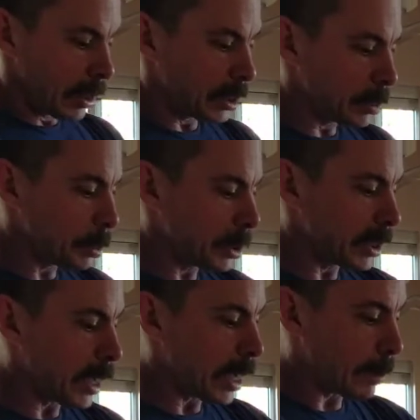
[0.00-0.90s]
you just put
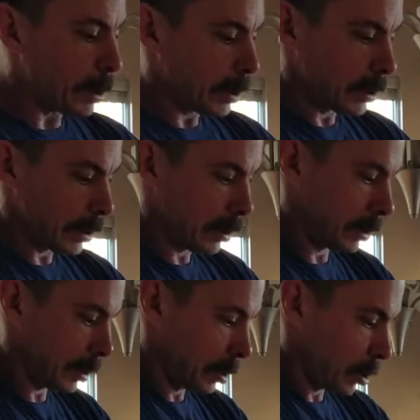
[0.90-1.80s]
the top
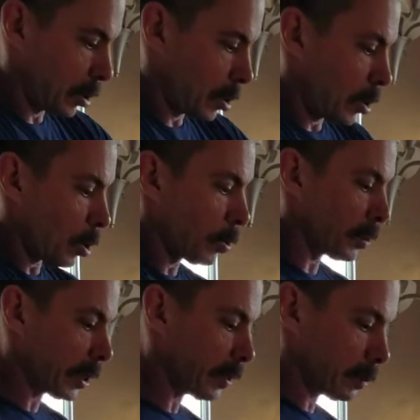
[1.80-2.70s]

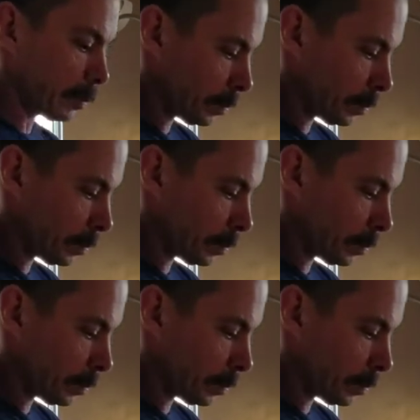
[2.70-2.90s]
over it,